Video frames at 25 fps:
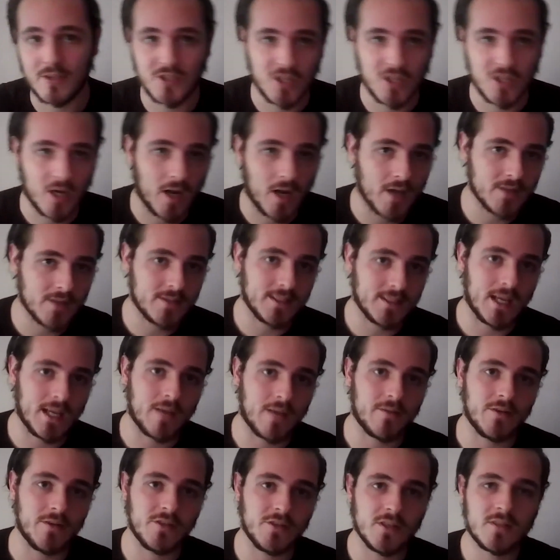charts
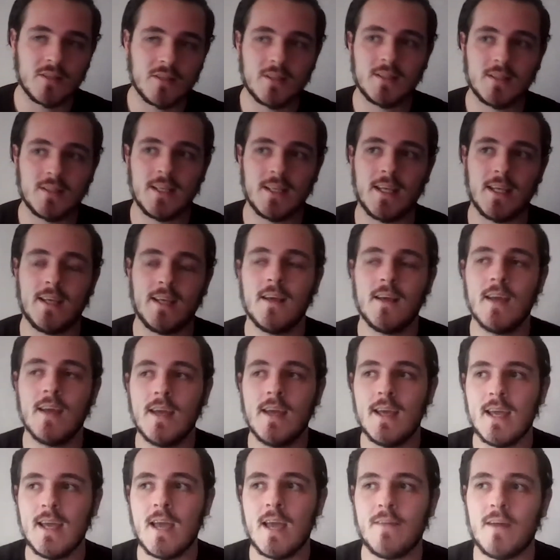together, just to see
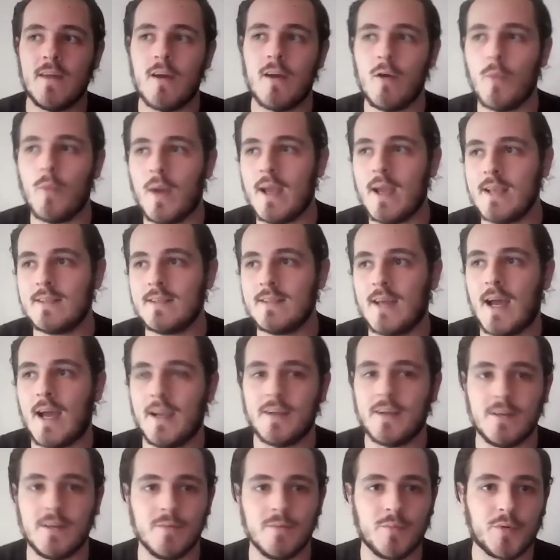if there are ways that I
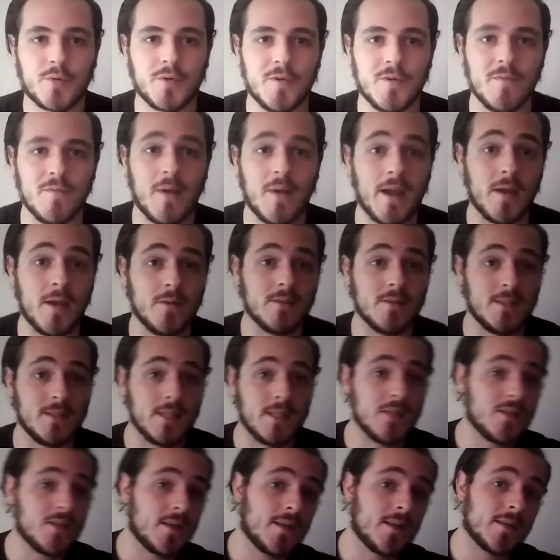could improve my own
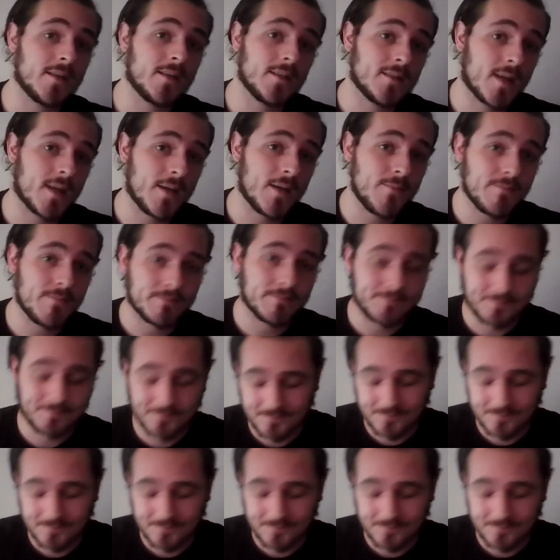teaching at the time.